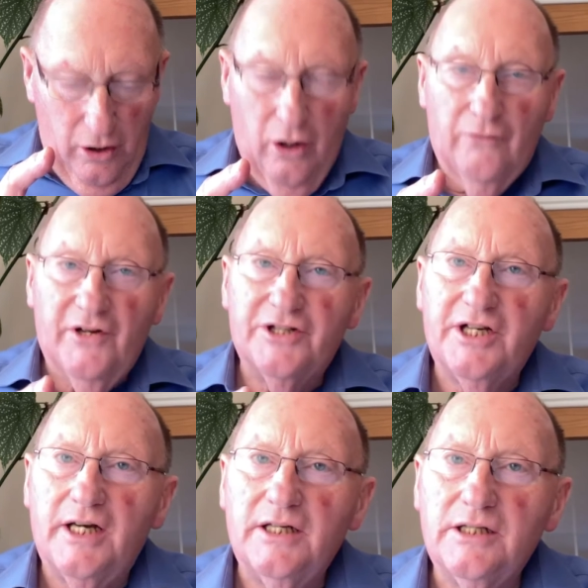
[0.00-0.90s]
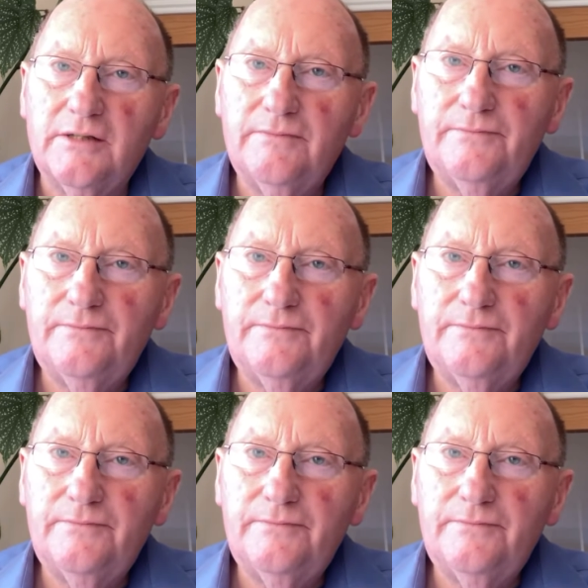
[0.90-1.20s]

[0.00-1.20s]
of their sins.